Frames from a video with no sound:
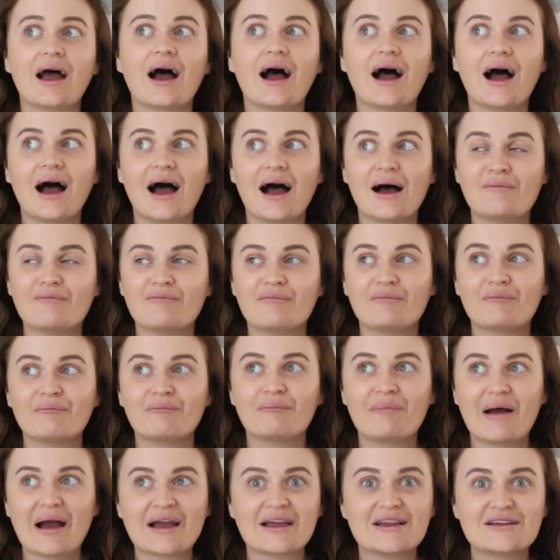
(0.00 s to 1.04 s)

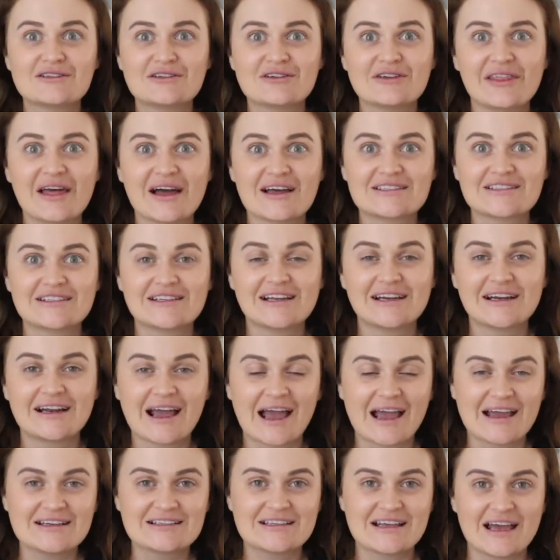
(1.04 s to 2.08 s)
Back in
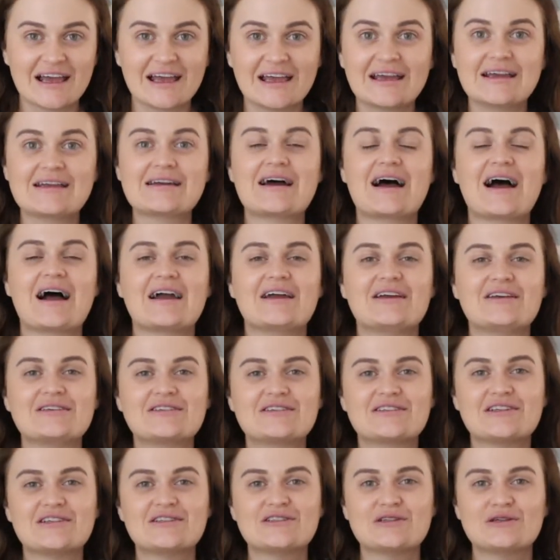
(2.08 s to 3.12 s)
2018 I
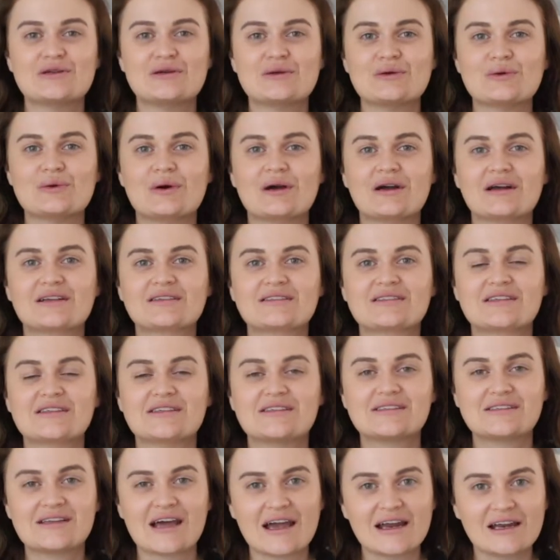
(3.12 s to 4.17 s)
used to do
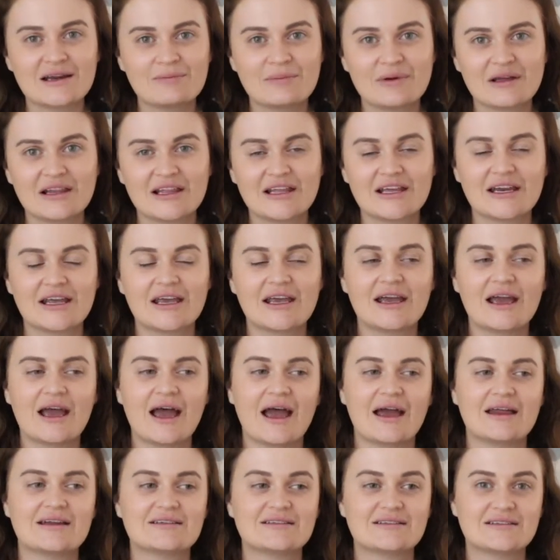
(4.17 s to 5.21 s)
sustainability
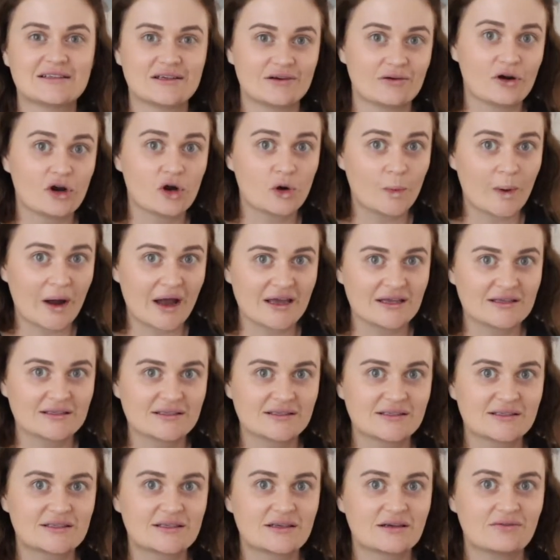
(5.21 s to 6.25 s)
and zero
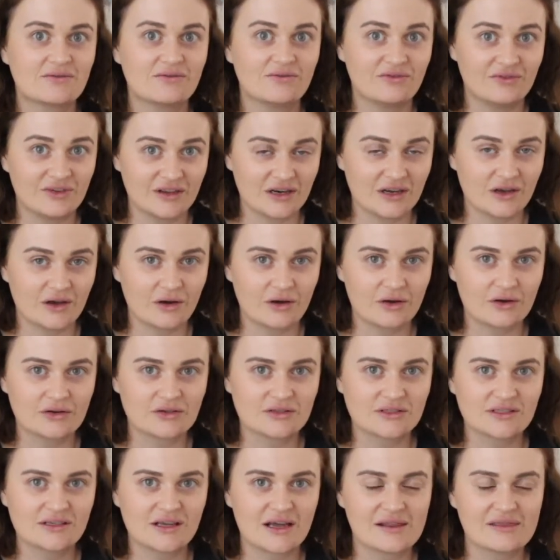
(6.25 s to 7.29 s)
waste
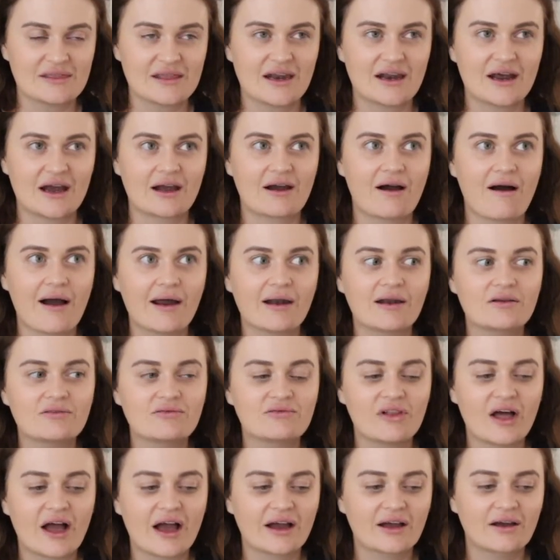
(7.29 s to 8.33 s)
videos, and then I kind
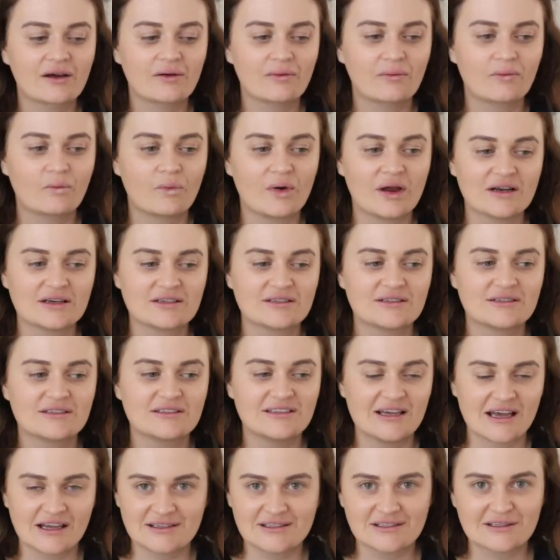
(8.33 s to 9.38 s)
of went
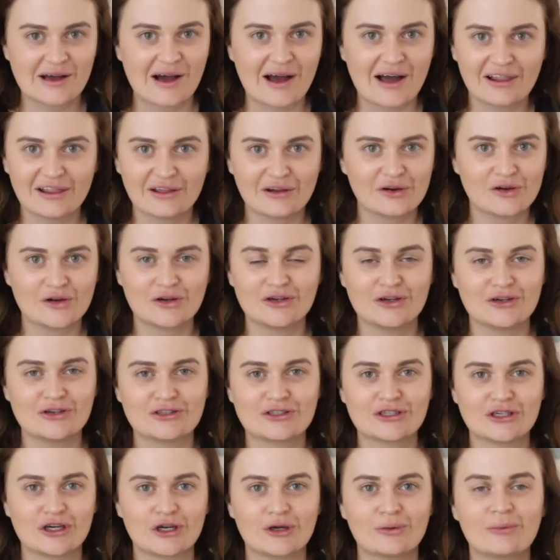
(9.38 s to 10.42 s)
dead silent on
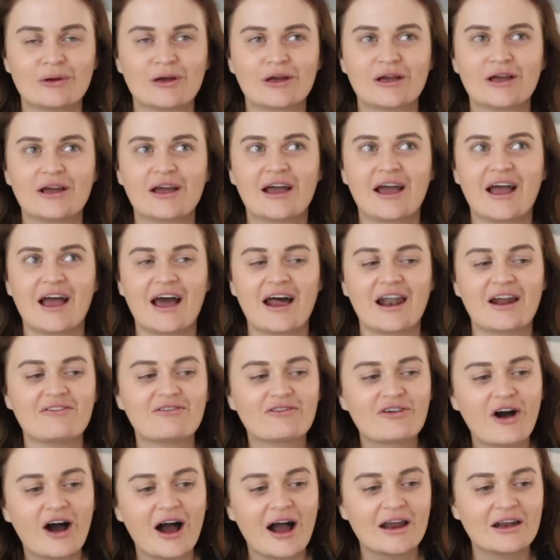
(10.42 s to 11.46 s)
YouTube, and
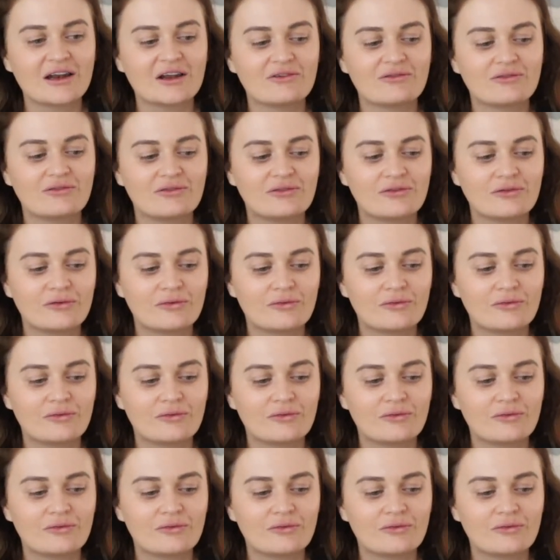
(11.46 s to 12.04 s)
I've kind of